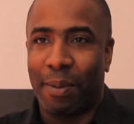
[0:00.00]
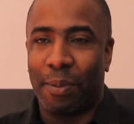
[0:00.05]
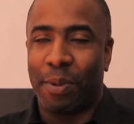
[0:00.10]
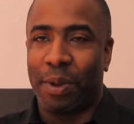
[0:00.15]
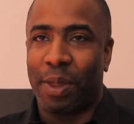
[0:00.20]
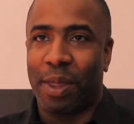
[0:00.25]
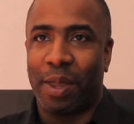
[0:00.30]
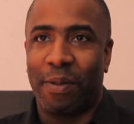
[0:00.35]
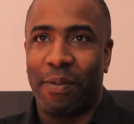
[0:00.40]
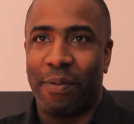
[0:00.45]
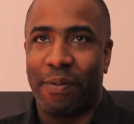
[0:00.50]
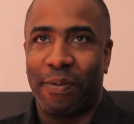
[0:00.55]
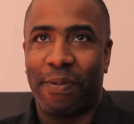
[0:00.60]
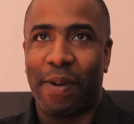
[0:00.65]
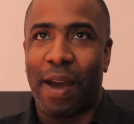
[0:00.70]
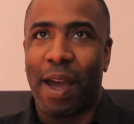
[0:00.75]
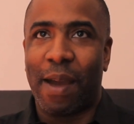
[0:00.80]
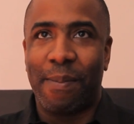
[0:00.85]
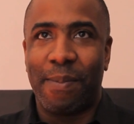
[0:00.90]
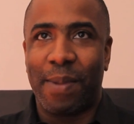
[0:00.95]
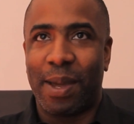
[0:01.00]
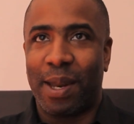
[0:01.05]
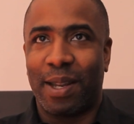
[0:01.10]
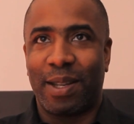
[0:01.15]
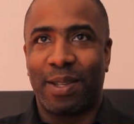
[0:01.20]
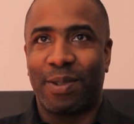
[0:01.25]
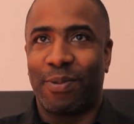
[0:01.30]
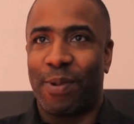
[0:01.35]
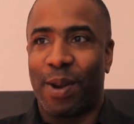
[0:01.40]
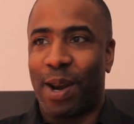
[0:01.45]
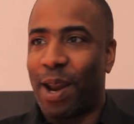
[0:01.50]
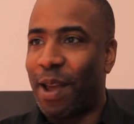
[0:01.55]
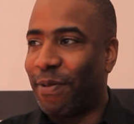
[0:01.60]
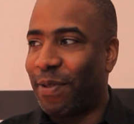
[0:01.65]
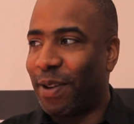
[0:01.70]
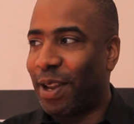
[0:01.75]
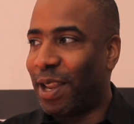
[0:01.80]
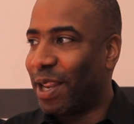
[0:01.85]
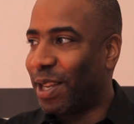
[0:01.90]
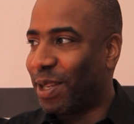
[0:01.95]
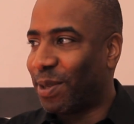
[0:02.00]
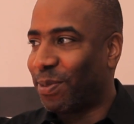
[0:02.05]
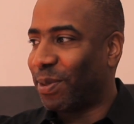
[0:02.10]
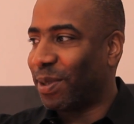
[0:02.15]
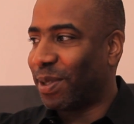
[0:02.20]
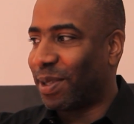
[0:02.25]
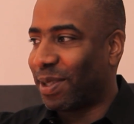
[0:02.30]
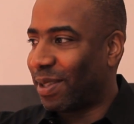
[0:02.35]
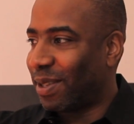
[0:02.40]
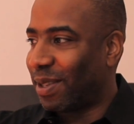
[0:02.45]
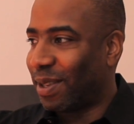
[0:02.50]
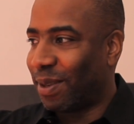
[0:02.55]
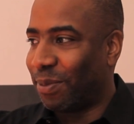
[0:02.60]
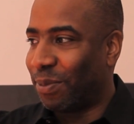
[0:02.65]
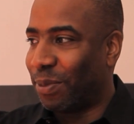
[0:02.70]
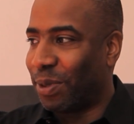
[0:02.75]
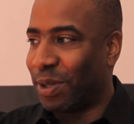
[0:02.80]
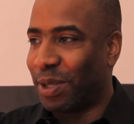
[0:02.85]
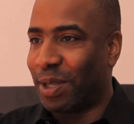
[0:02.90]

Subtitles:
Within 5 minutes, Run Athletics was